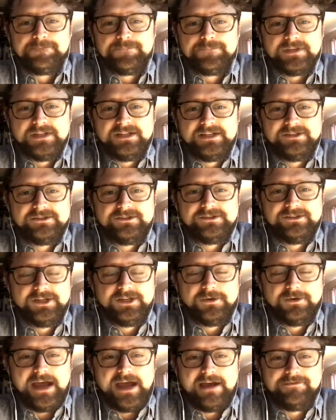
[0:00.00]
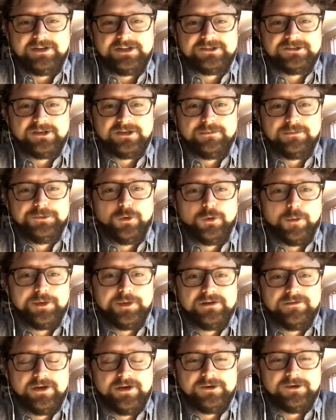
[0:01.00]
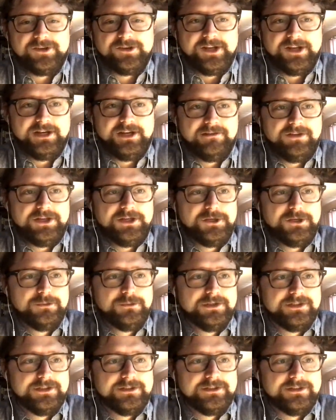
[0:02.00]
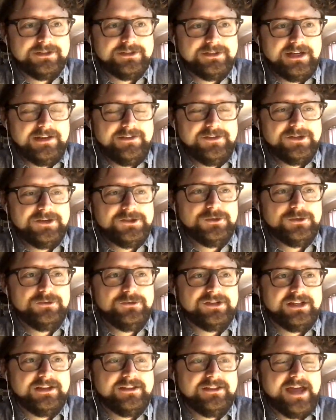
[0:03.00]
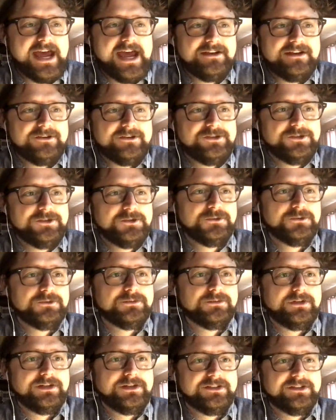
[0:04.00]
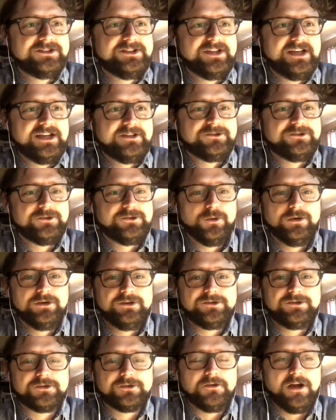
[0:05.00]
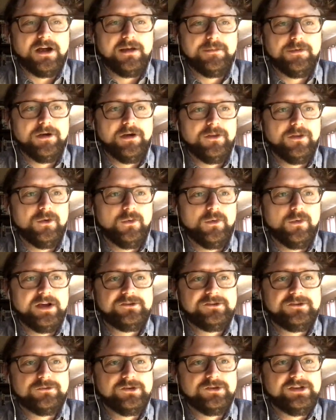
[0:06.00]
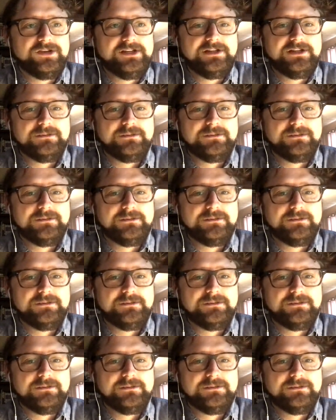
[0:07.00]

is, having some normative understanding of the human and then using that to assess or describe or otherwise critique